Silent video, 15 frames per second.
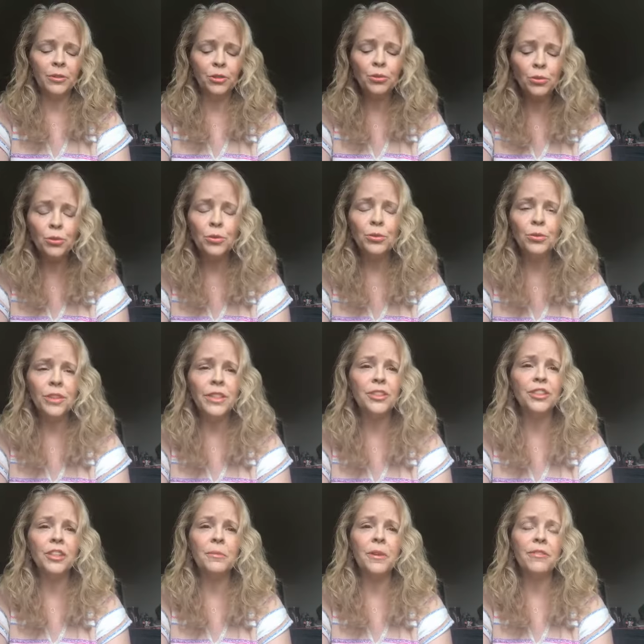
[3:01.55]
true
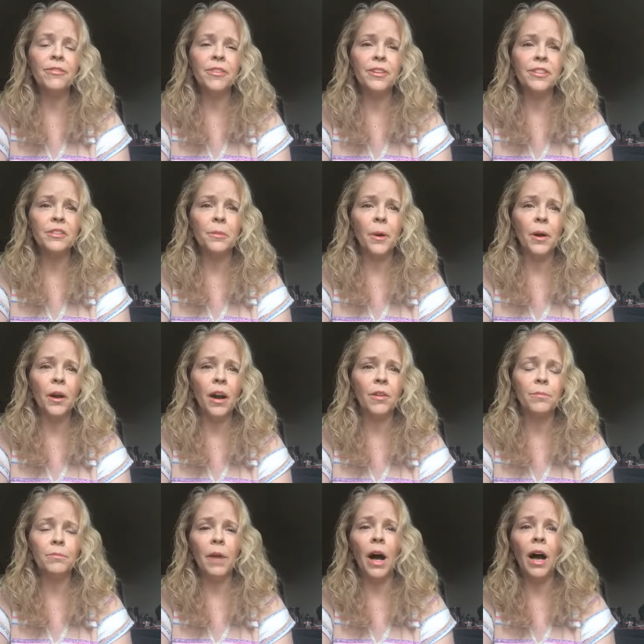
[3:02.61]
legitimate fears about our
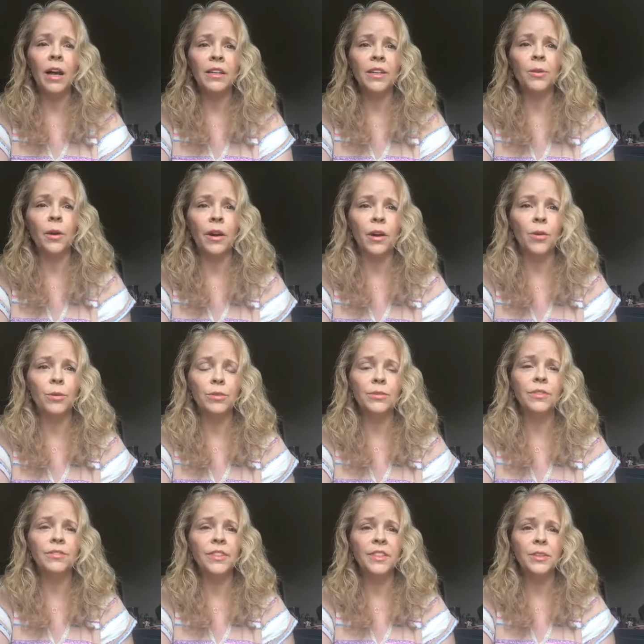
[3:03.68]
bot, you know, our own
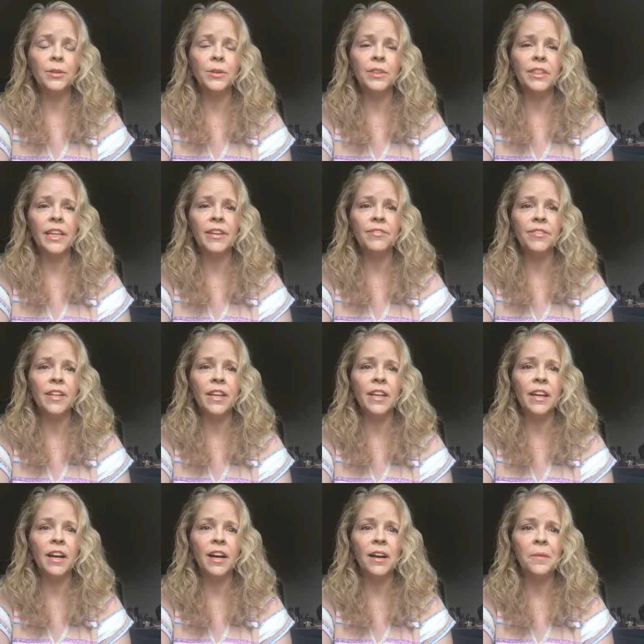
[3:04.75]
physical
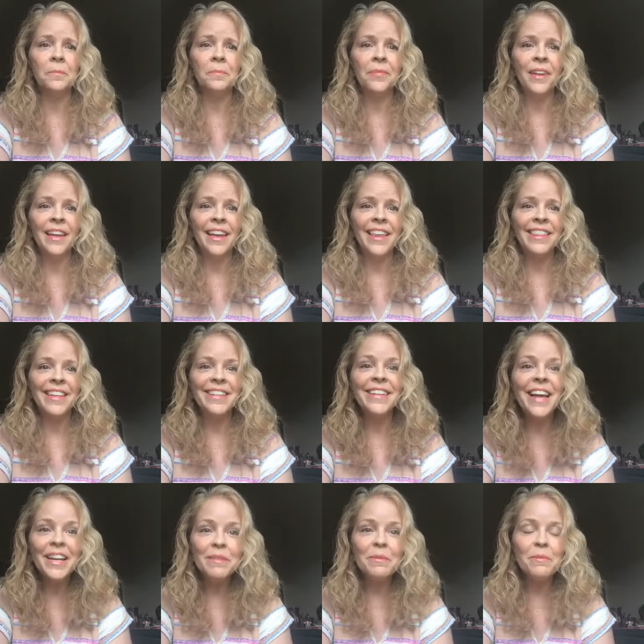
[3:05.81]
safety. Um, they
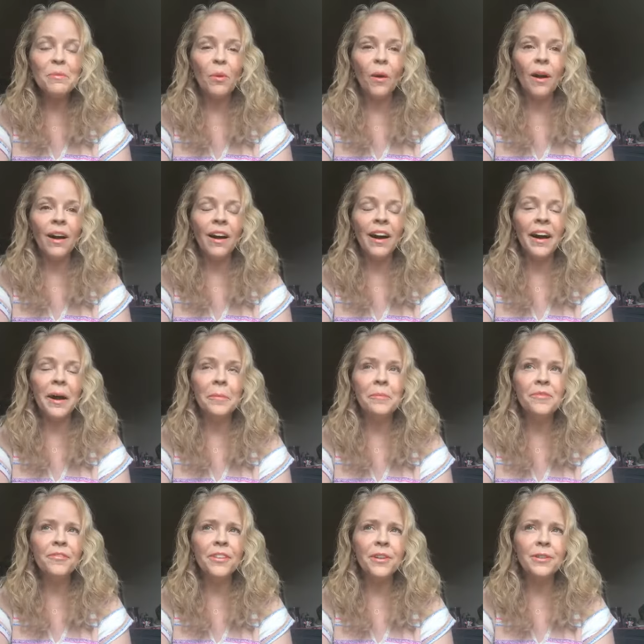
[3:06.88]
tend to be more um,
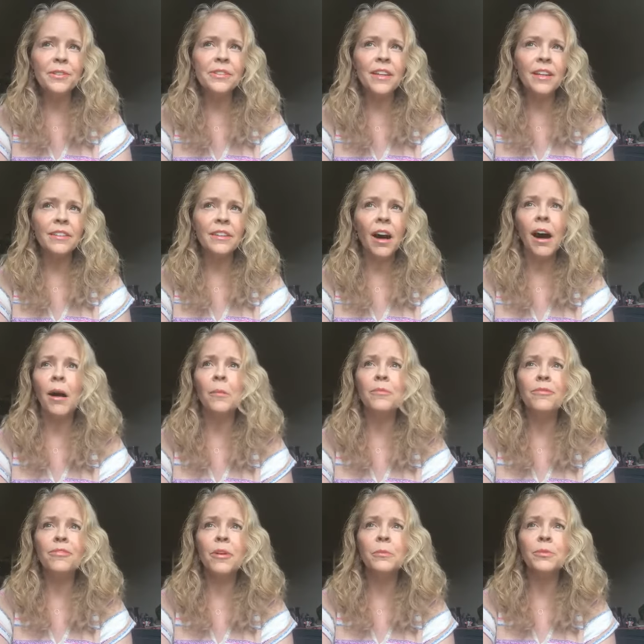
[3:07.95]
fears that come
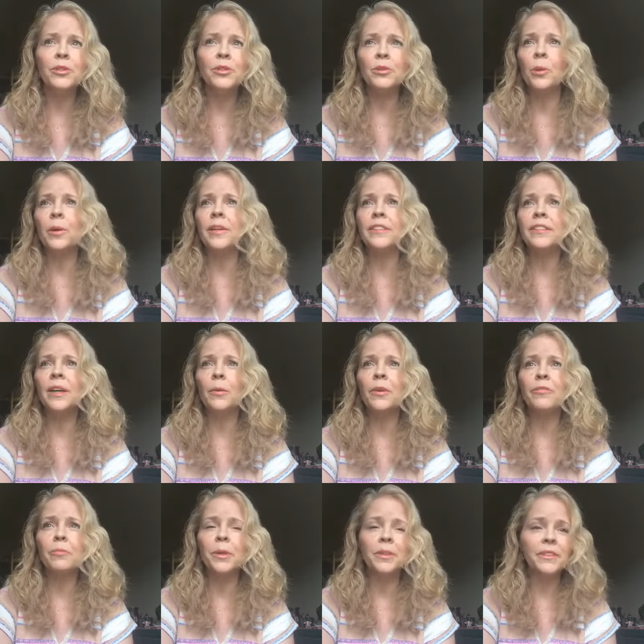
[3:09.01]
from stories that
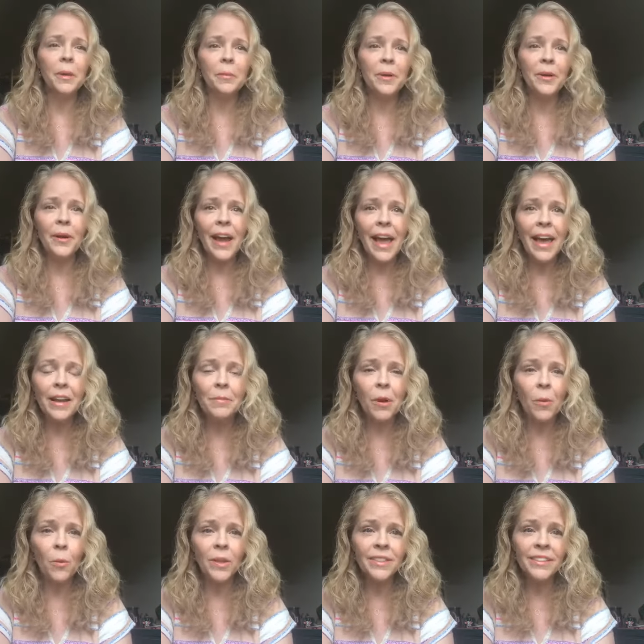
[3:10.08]
we've built up in our head
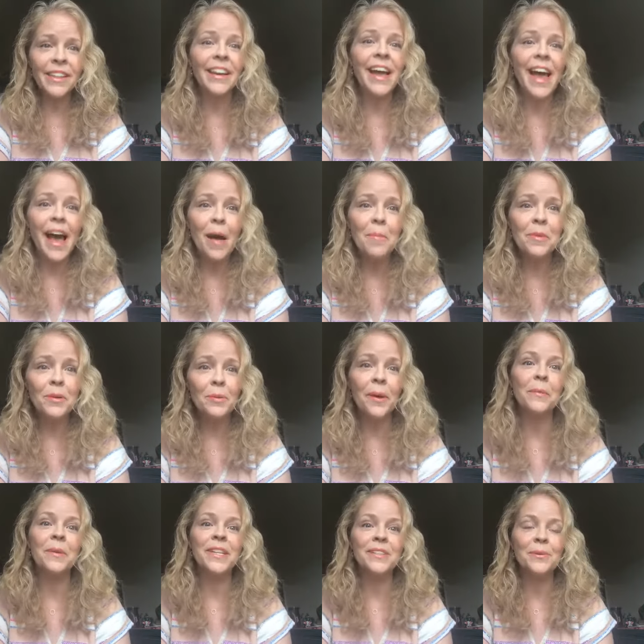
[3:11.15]
about what's going to happen
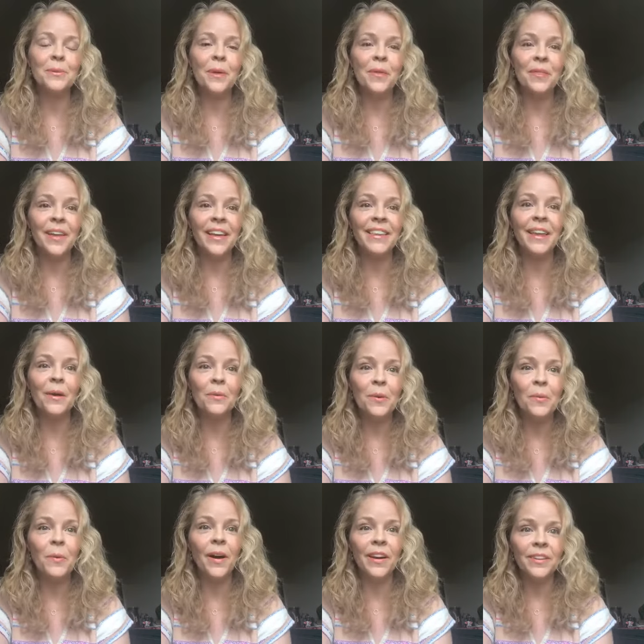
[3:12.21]
when we do the thing that
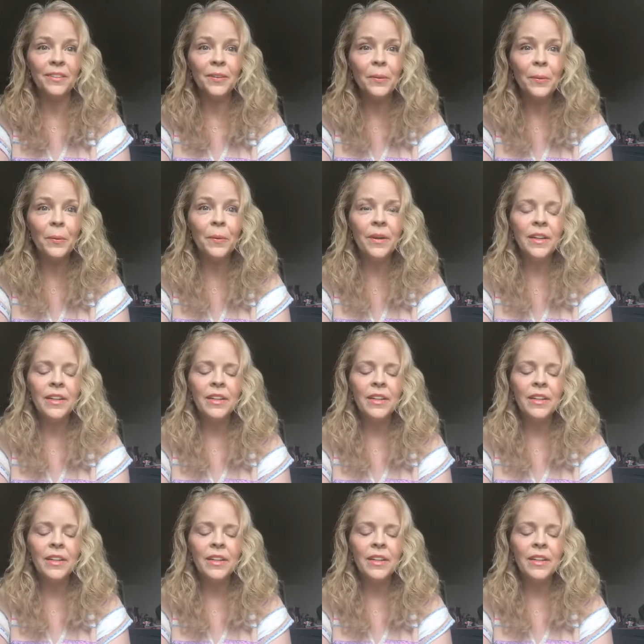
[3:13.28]
we want to do,